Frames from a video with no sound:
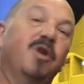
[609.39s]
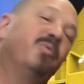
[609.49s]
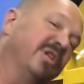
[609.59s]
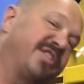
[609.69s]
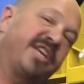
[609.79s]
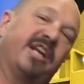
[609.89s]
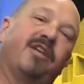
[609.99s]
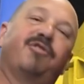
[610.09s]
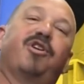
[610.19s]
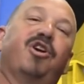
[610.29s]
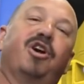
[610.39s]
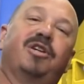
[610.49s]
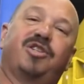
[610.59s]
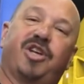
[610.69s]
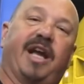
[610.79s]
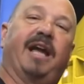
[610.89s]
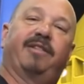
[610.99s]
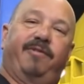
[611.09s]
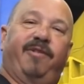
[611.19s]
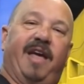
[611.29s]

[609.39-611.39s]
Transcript: Well, let's get under the hood and check out the